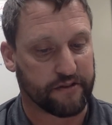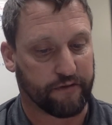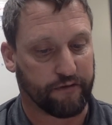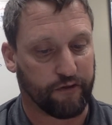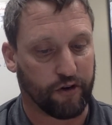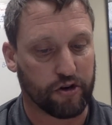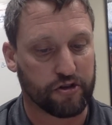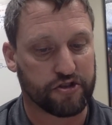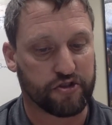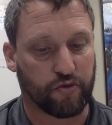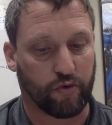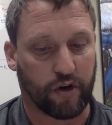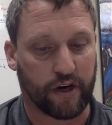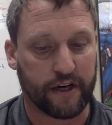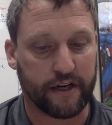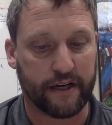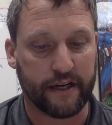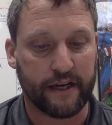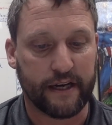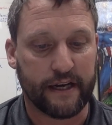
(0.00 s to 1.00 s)
The first
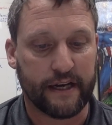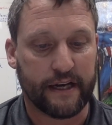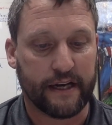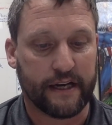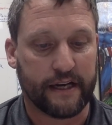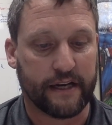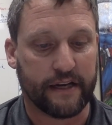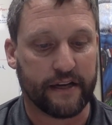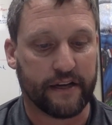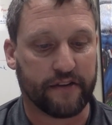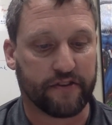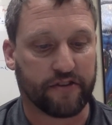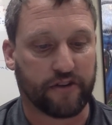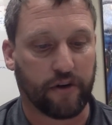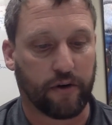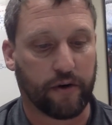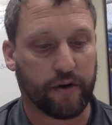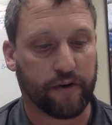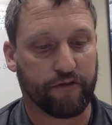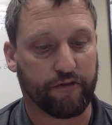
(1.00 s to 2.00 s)
one is
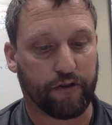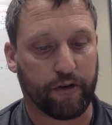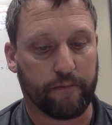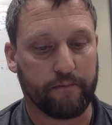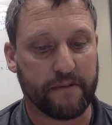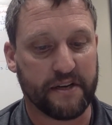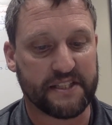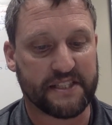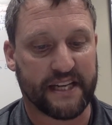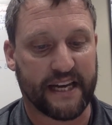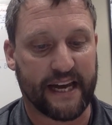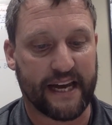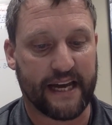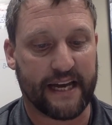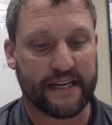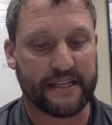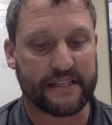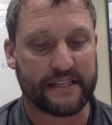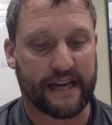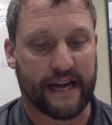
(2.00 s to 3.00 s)
going from Miss
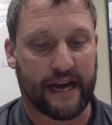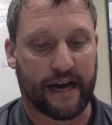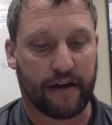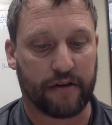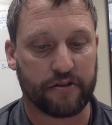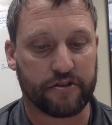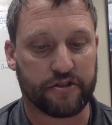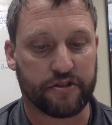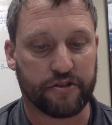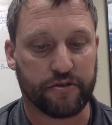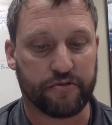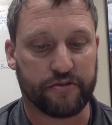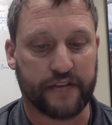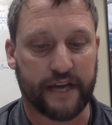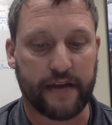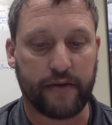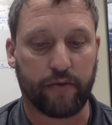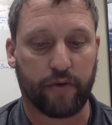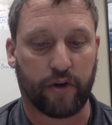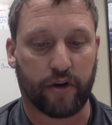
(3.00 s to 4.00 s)
Haynes out to
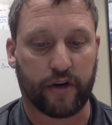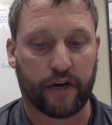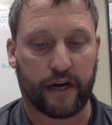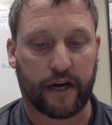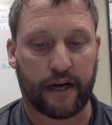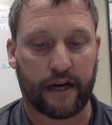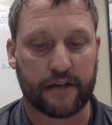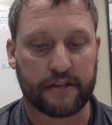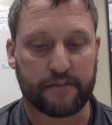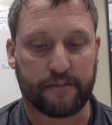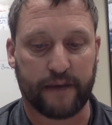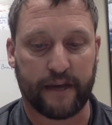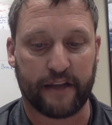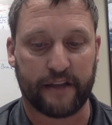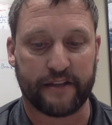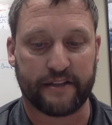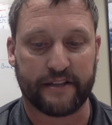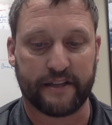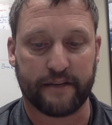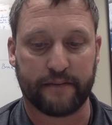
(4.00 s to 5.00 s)
Tate Wilcox,
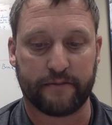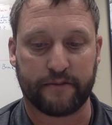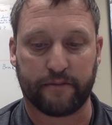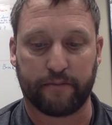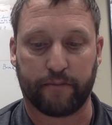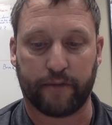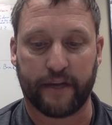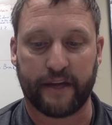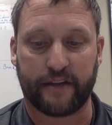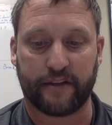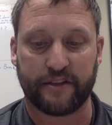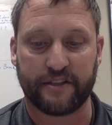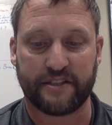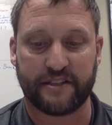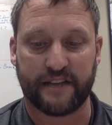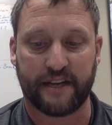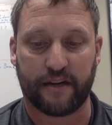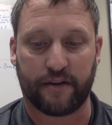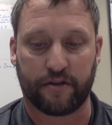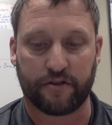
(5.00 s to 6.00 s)
Bailey Timms, and Blakely
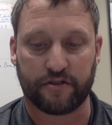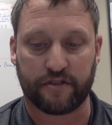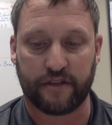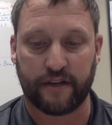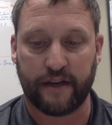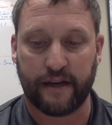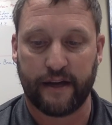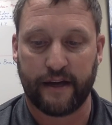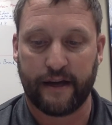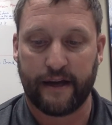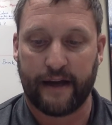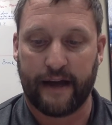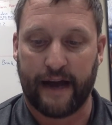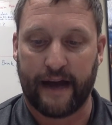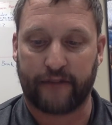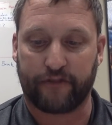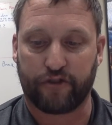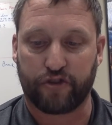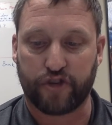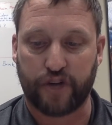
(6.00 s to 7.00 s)
Sells.
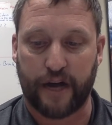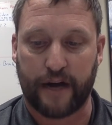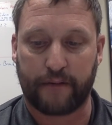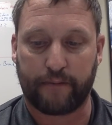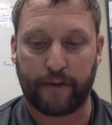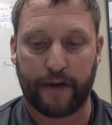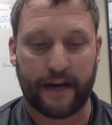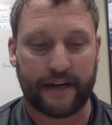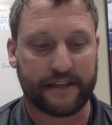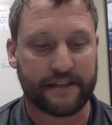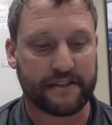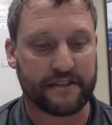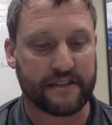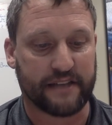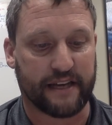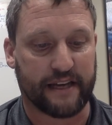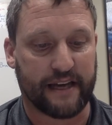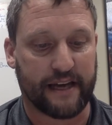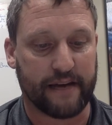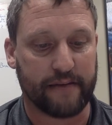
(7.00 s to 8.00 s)
After track practice,
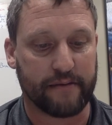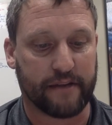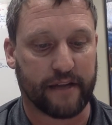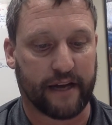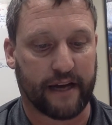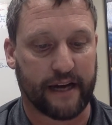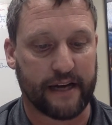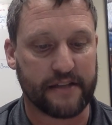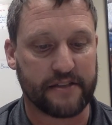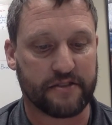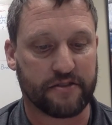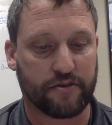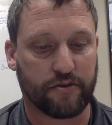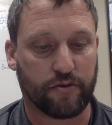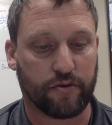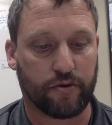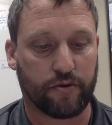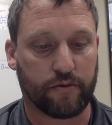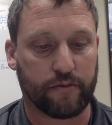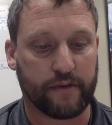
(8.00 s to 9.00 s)
they came to the high
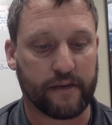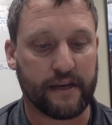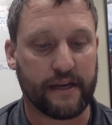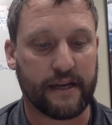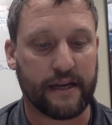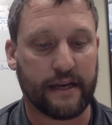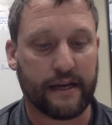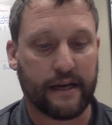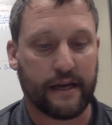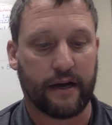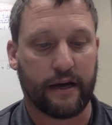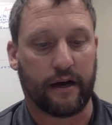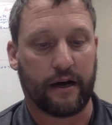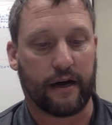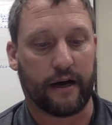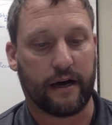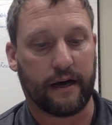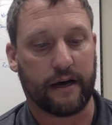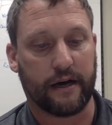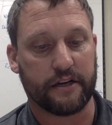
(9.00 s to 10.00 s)
school meet
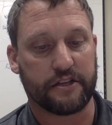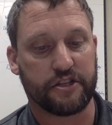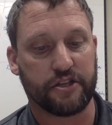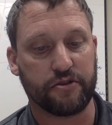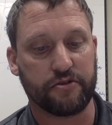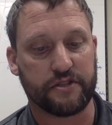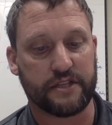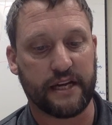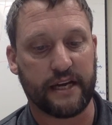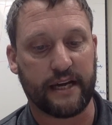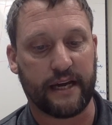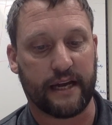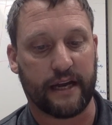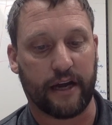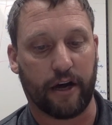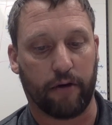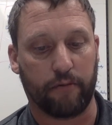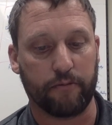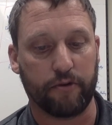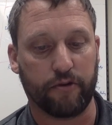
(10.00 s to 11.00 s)
uh, Tuesday and
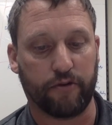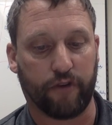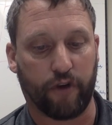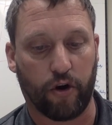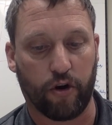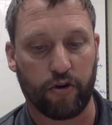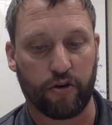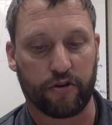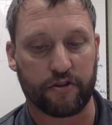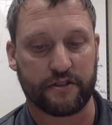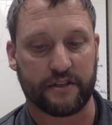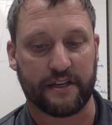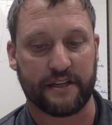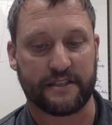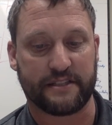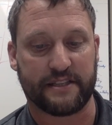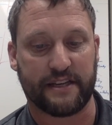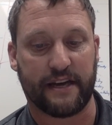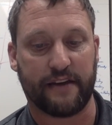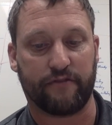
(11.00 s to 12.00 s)
helped move hurdles, and
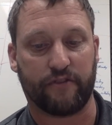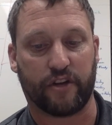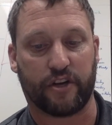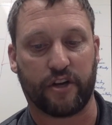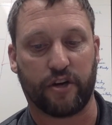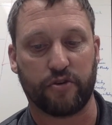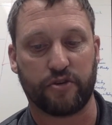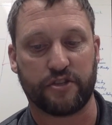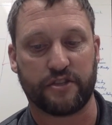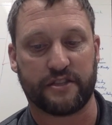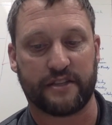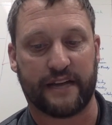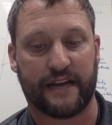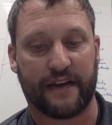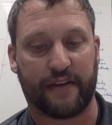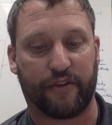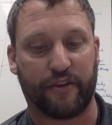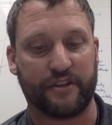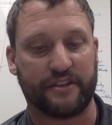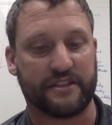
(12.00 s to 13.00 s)
it saved the coaches and
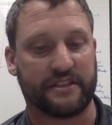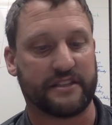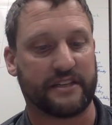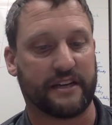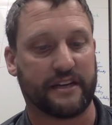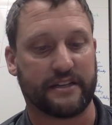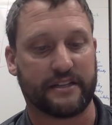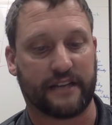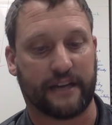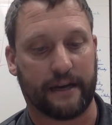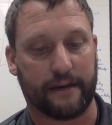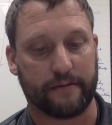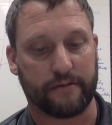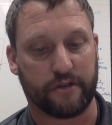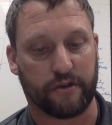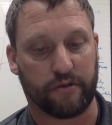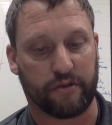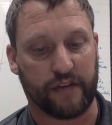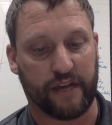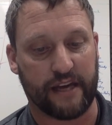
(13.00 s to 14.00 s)
athletes a ton of time.
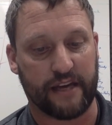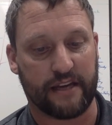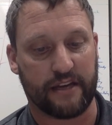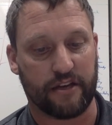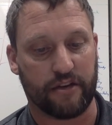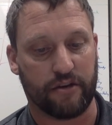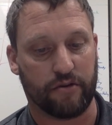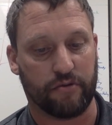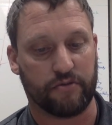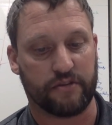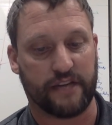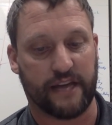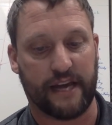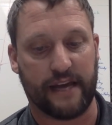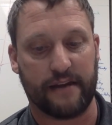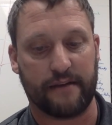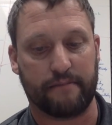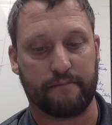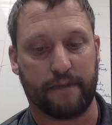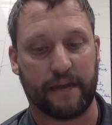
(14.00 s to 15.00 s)
So thank you,
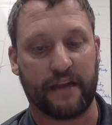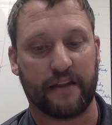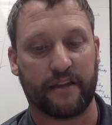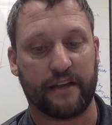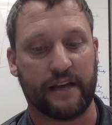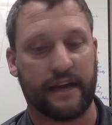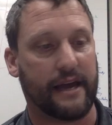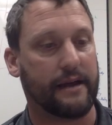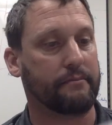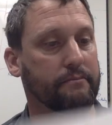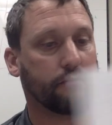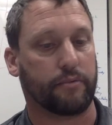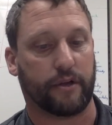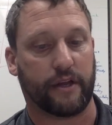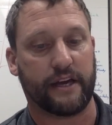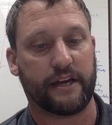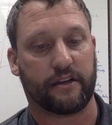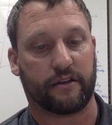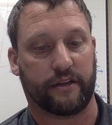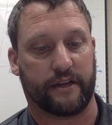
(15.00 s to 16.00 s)
Tate, Bailey, and
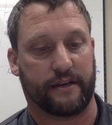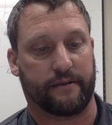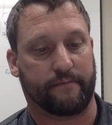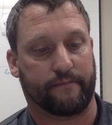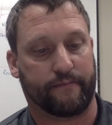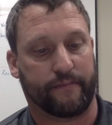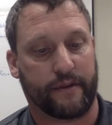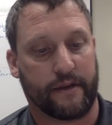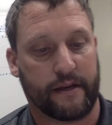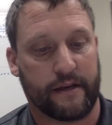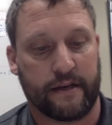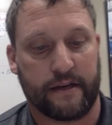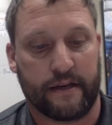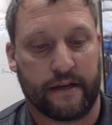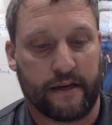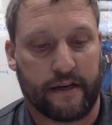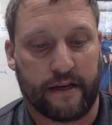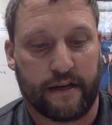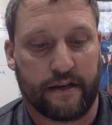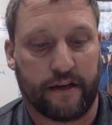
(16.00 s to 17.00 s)
Blakely.
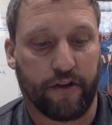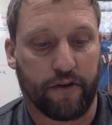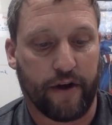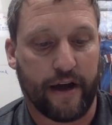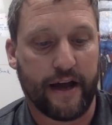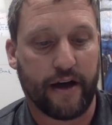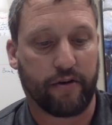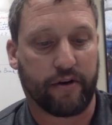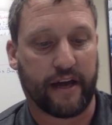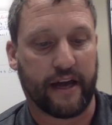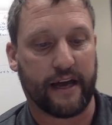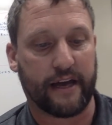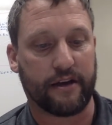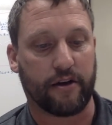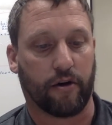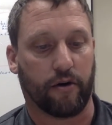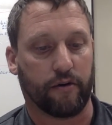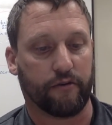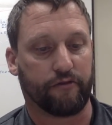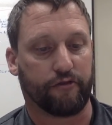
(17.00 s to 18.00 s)
Another
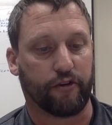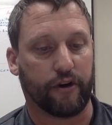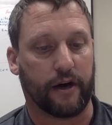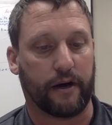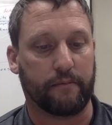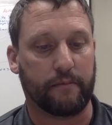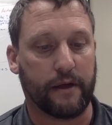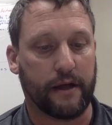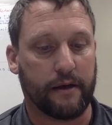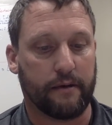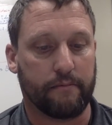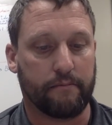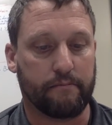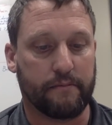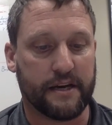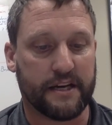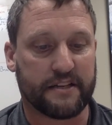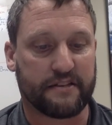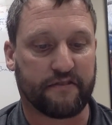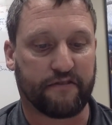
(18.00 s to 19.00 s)
AOK going from
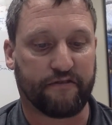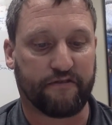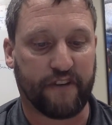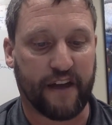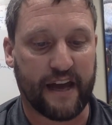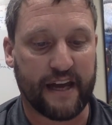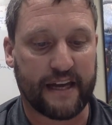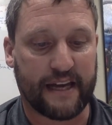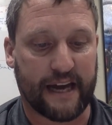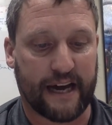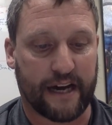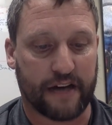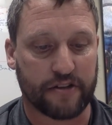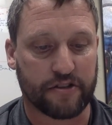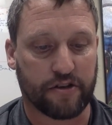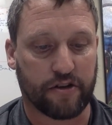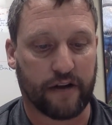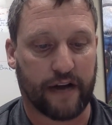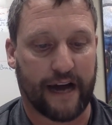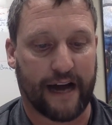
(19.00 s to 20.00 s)
Miss
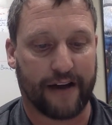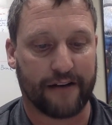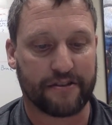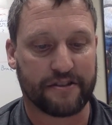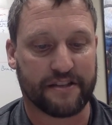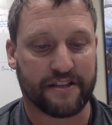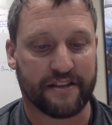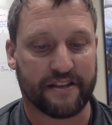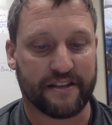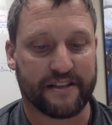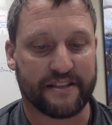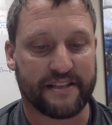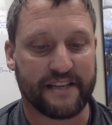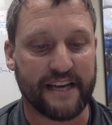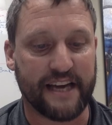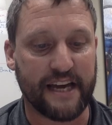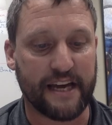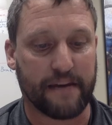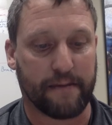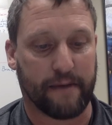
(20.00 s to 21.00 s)
Fankhauser out to the
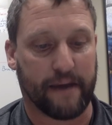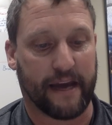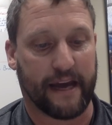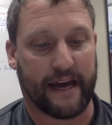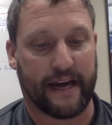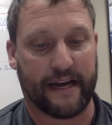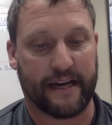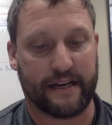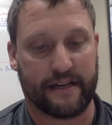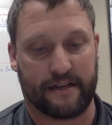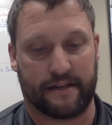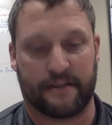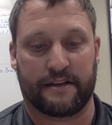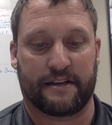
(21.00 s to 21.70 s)
Teague Man.